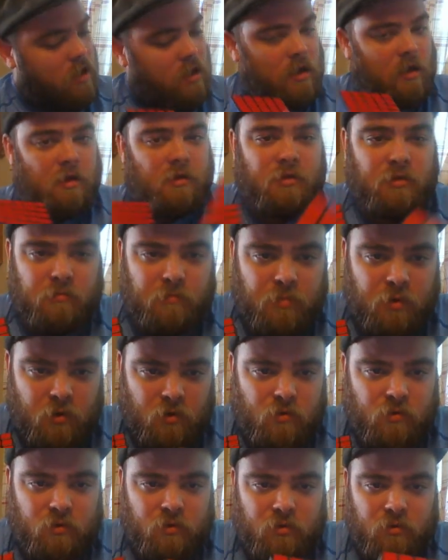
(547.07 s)
as
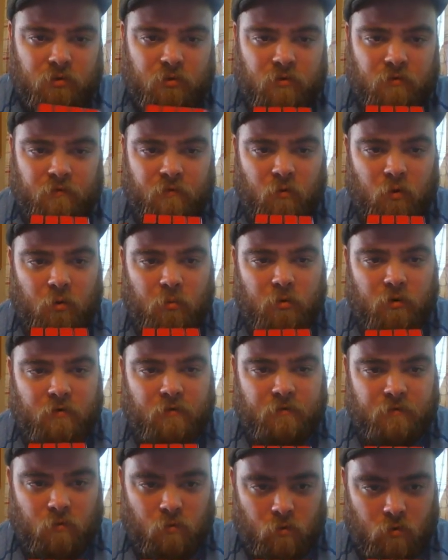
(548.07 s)
opposed to the
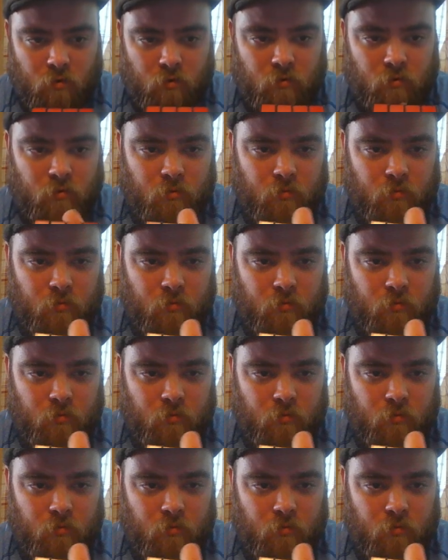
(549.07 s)
4x4,